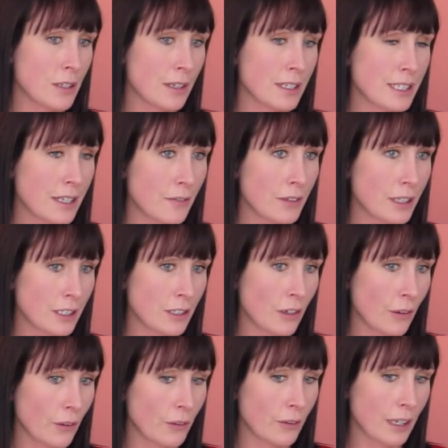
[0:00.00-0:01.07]
So I
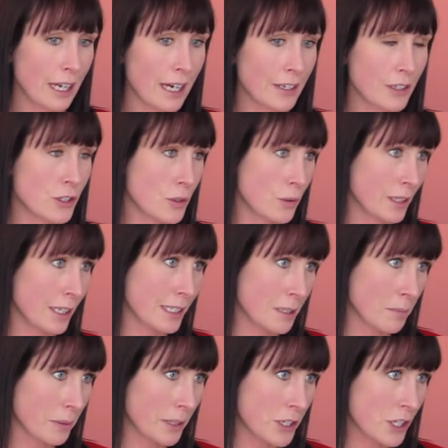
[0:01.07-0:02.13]
definitely know how to do it
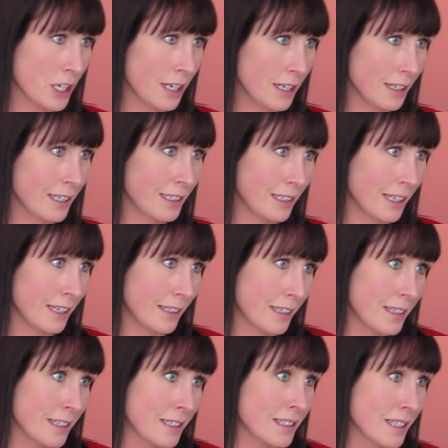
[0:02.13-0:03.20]
under pressure,
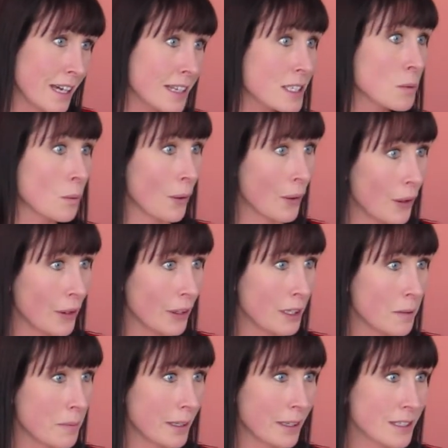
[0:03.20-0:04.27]
and it does
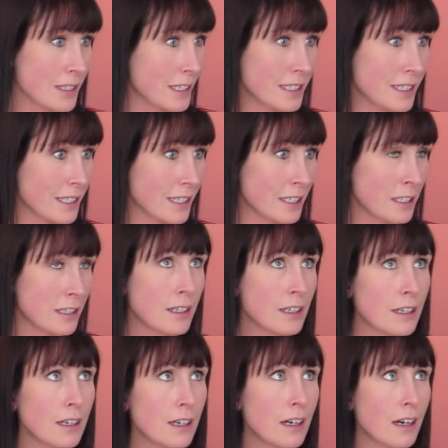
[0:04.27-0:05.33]
work, because I
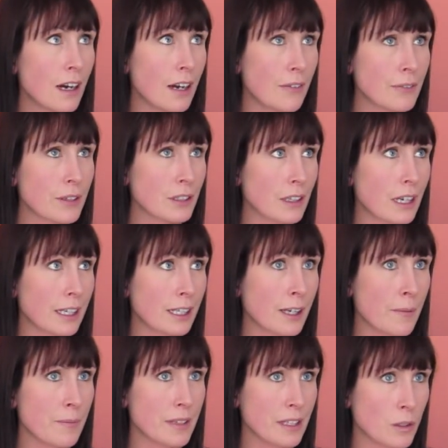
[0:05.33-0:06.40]
feel
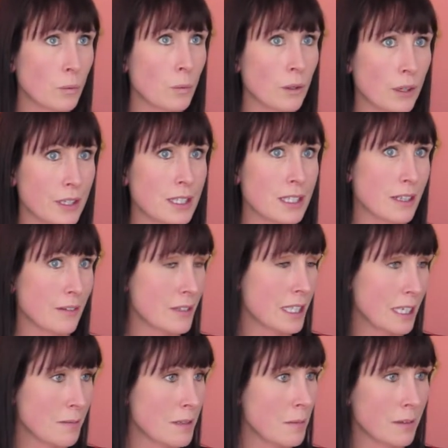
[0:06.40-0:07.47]
like in the worst
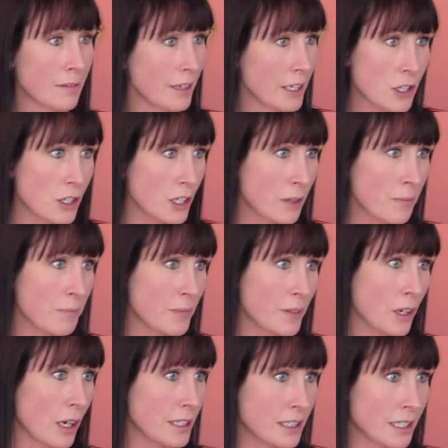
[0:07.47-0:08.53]
of sleep
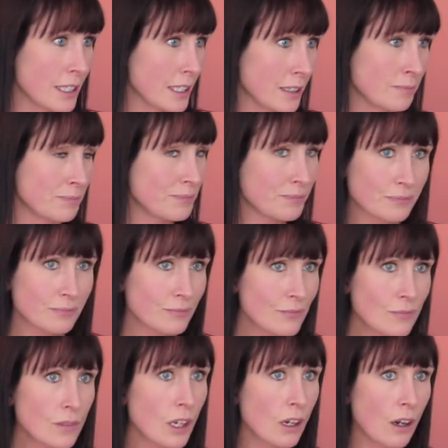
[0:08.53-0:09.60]
deprivation, I'm
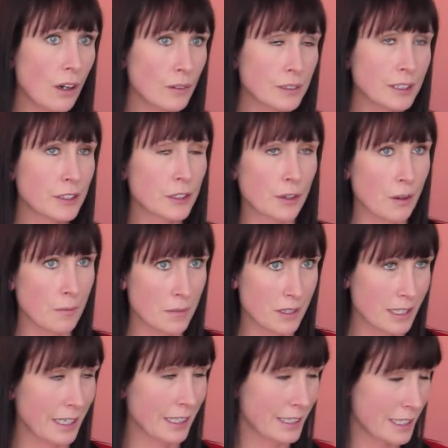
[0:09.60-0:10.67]

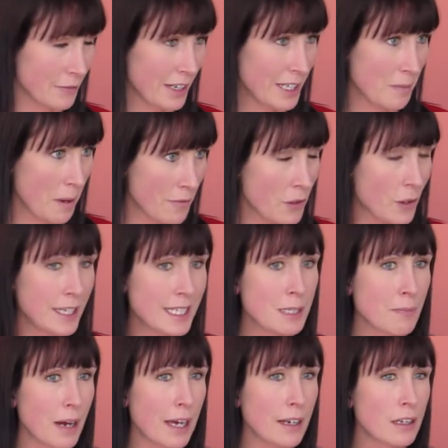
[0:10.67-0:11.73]
not saying I didn't raise my
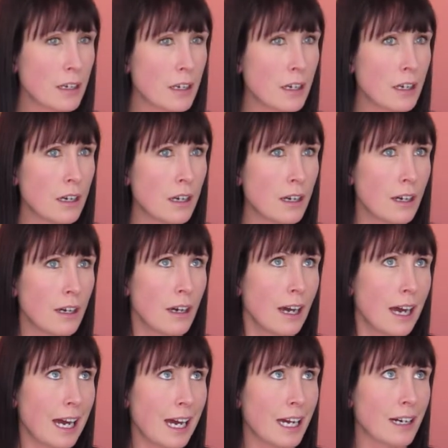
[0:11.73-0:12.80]
voice, but
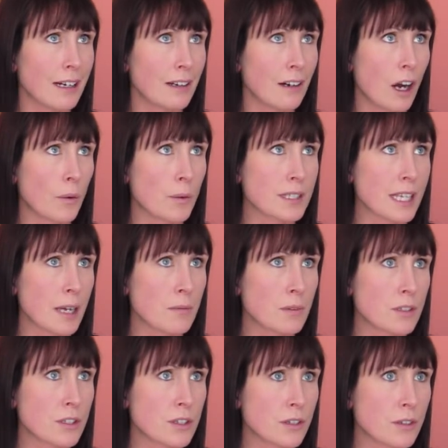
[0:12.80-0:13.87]
I was
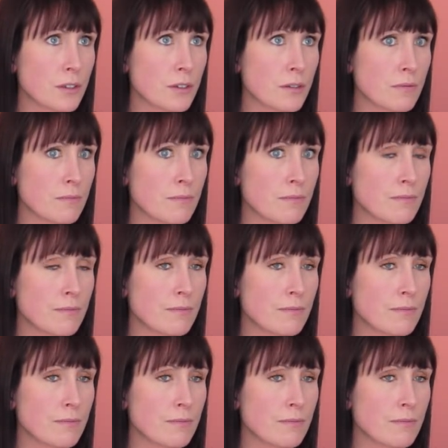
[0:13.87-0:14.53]
able to,